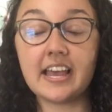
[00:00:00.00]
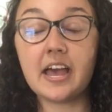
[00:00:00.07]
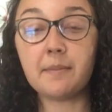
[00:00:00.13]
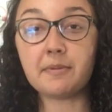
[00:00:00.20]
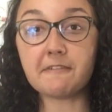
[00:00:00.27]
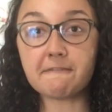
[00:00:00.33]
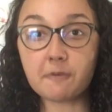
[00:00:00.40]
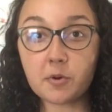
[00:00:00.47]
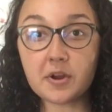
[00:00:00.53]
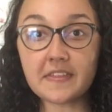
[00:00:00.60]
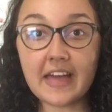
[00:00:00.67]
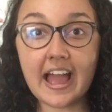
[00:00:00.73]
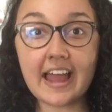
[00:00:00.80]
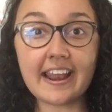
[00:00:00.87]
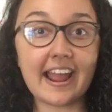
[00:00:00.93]
Before
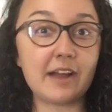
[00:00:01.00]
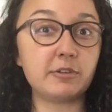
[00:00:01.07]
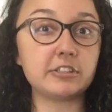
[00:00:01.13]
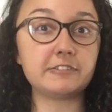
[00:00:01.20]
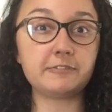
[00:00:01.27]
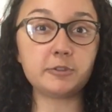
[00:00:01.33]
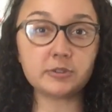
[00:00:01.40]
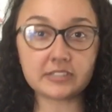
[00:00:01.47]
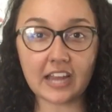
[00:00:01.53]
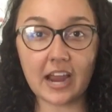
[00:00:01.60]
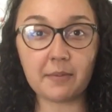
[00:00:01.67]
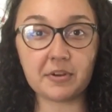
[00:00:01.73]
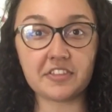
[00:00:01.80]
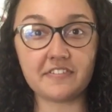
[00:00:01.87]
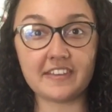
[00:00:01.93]
that, I was
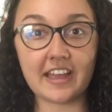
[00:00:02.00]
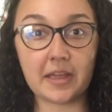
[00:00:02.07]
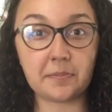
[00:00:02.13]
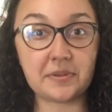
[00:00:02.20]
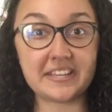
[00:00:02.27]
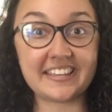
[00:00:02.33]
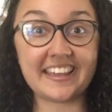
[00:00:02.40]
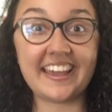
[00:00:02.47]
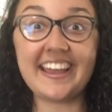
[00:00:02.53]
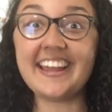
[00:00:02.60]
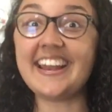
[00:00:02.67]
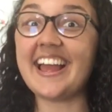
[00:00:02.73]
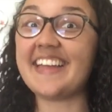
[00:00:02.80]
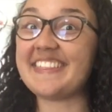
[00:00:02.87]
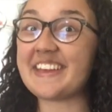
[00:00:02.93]
full-time with VIP Kid,
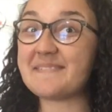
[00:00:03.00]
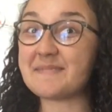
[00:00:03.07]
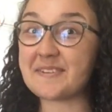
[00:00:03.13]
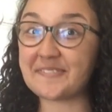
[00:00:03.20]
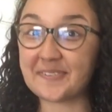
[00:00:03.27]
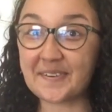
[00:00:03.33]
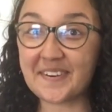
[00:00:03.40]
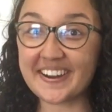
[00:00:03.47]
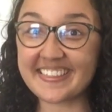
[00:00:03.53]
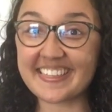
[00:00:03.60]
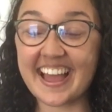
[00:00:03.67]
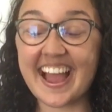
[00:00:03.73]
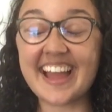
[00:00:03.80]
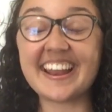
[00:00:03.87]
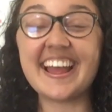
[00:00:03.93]
and then before
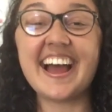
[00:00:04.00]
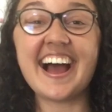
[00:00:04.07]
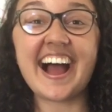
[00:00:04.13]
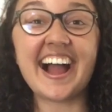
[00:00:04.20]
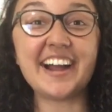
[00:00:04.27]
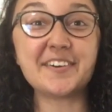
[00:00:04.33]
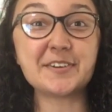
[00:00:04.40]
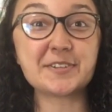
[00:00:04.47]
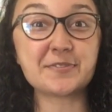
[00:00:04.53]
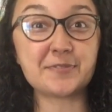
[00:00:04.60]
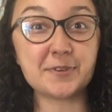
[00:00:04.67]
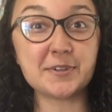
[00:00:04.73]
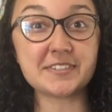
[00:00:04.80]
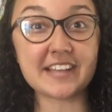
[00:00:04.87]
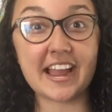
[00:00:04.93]
that, I was
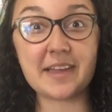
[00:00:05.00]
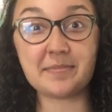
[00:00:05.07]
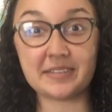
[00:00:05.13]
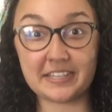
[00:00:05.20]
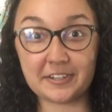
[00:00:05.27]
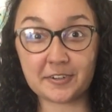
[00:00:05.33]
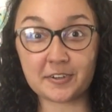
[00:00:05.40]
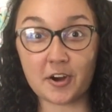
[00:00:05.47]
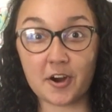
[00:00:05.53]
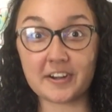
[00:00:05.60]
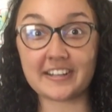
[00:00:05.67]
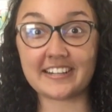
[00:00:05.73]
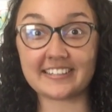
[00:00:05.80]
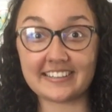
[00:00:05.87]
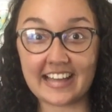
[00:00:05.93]
full-time
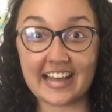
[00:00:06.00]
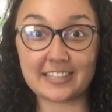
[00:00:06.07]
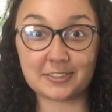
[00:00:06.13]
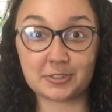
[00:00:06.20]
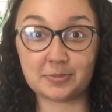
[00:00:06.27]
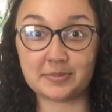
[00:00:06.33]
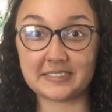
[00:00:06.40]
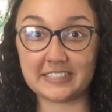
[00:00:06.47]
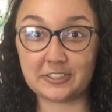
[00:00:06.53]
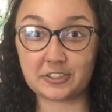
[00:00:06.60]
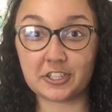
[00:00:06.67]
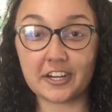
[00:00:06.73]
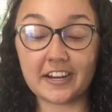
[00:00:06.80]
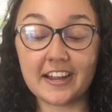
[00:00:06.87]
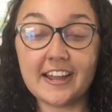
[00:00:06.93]
kindergarten classroom
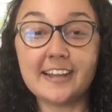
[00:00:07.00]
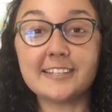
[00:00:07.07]
teacher.